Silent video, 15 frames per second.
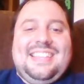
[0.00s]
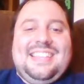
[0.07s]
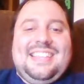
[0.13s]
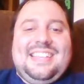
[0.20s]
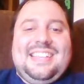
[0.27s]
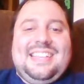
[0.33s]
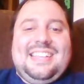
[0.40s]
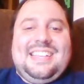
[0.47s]

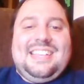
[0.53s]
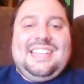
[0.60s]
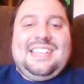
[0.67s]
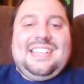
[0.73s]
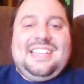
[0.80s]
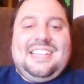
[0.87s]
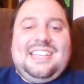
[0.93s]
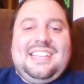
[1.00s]

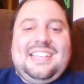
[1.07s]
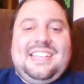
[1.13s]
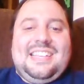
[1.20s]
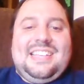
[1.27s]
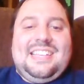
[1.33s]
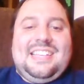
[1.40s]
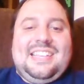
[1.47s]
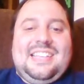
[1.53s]

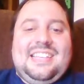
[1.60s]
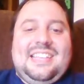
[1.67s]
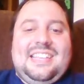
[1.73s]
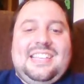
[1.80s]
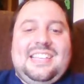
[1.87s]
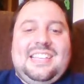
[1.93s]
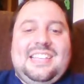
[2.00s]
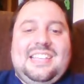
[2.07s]

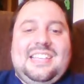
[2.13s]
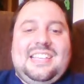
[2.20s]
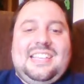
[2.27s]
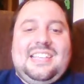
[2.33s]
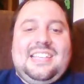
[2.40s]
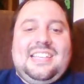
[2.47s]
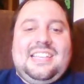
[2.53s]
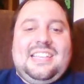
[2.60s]

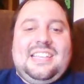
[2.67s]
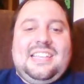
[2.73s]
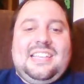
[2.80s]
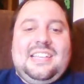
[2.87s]
(silent)